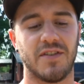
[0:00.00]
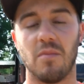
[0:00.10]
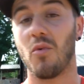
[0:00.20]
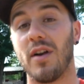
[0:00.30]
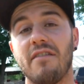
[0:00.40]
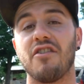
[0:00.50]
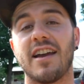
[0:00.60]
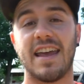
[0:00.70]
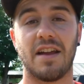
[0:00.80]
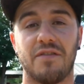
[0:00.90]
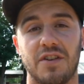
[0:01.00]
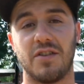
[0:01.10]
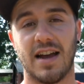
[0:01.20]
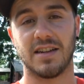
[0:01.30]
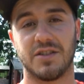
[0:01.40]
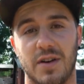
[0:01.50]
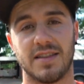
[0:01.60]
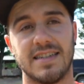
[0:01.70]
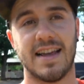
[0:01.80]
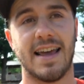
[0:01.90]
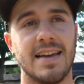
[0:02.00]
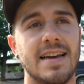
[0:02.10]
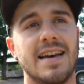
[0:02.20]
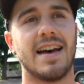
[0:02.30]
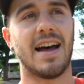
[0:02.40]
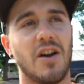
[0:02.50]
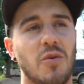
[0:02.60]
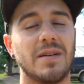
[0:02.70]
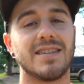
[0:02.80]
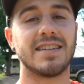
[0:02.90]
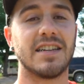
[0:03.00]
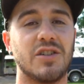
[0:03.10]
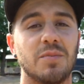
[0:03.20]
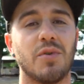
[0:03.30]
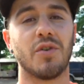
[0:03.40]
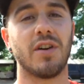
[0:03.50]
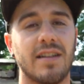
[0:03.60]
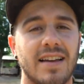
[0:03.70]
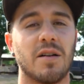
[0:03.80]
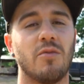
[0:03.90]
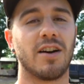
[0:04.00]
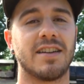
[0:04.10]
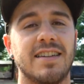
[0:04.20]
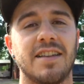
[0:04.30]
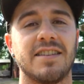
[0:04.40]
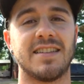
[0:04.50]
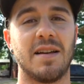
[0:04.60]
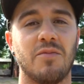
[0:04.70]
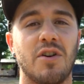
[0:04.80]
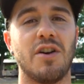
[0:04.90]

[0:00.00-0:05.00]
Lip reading: film whatever I can for you guys throughout the day. I hope it doesn't get too boring, like I'm walking down the same